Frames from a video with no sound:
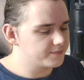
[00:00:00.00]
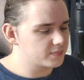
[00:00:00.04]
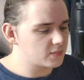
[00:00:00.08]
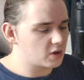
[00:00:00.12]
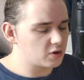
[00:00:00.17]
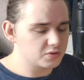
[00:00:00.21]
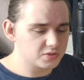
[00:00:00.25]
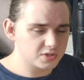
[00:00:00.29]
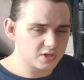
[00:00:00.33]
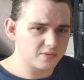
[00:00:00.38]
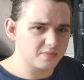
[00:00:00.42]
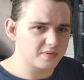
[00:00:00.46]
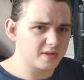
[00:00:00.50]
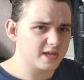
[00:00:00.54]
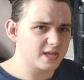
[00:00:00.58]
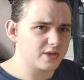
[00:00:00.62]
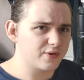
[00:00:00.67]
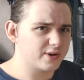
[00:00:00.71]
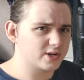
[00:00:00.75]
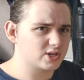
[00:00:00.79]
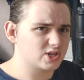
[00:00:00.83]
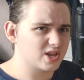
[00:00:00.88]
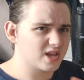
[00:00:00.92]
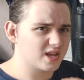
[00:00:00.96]
On top of that, you
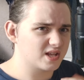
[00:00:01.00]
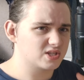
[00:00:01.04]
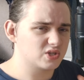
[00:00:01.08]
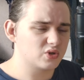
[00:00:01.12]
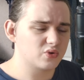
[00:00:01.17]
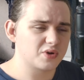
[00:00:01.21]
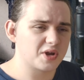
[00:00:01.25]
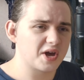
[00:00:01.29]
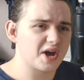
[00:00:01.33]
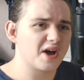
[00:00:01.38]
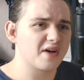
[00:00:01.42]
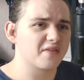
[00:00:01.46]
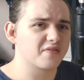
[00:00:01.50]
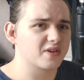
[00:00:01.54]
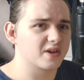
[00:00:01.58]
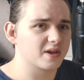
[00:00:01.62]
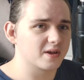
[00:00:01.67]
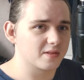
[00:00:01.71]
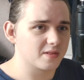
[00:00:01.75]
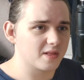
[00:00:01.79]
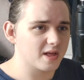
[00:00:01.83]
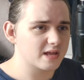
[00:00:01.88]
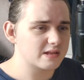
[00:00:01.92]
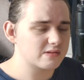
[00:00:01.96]
actually get 2.5 gig
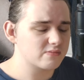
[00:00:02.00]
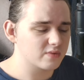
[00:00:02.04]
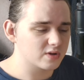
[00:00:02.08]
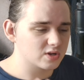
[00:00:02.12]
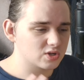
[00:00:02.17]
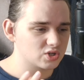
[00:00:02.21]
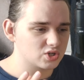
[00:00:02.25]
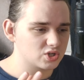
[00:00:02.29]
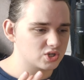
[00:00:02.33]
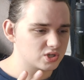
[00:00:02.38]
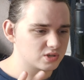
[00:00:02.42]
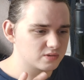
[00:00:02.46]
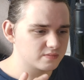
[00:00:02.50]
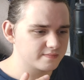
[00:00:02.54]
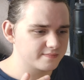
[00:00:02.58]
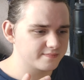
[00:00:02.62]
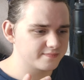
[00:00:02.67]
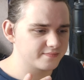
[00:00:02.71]
LAN, which